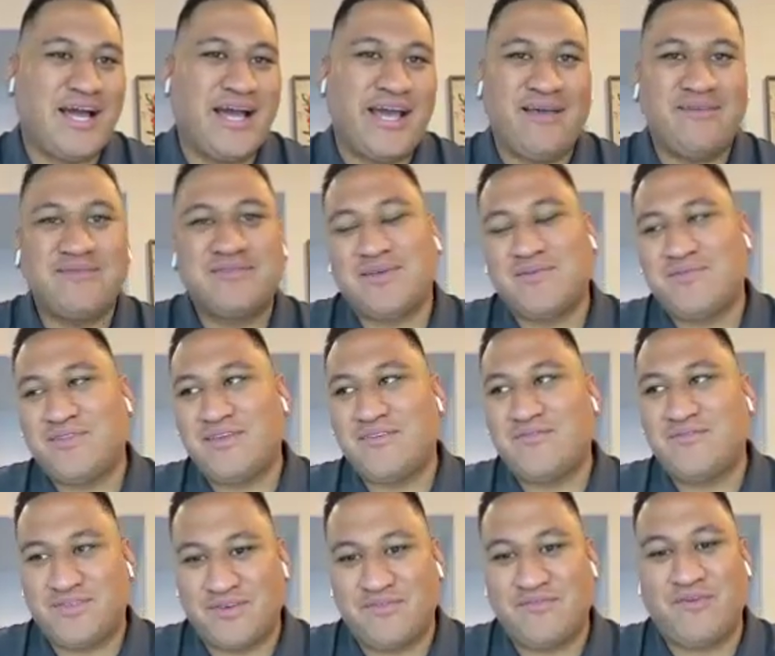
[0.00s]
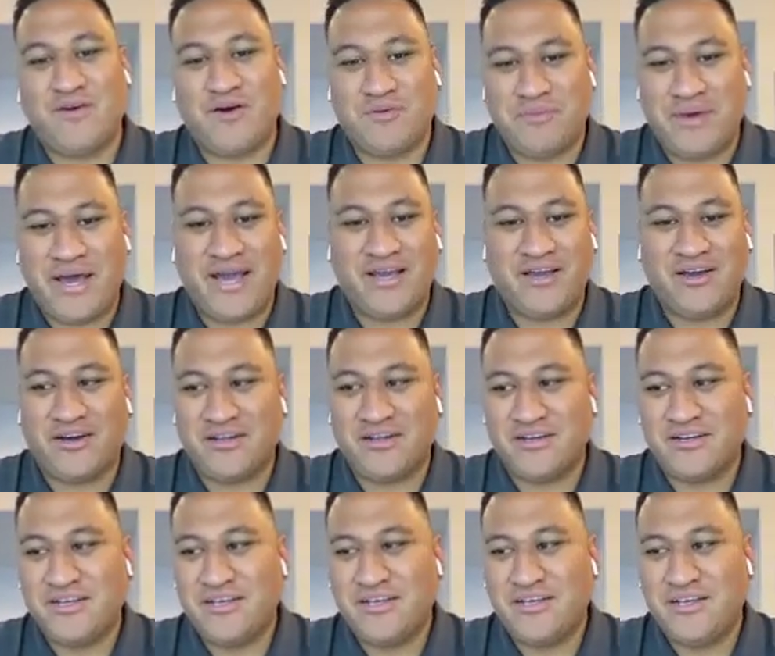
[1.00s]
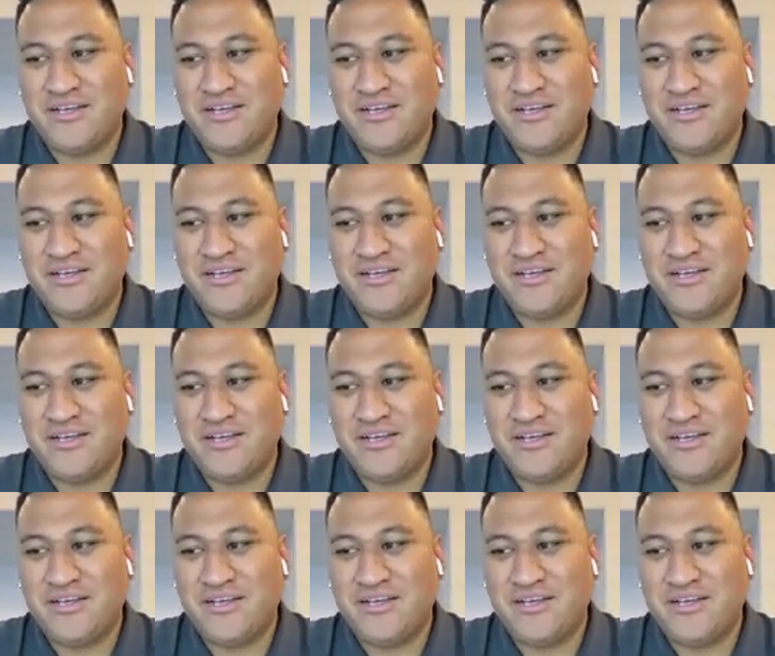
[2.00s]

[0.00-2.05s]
I have something to fall back on. Mm-hmm.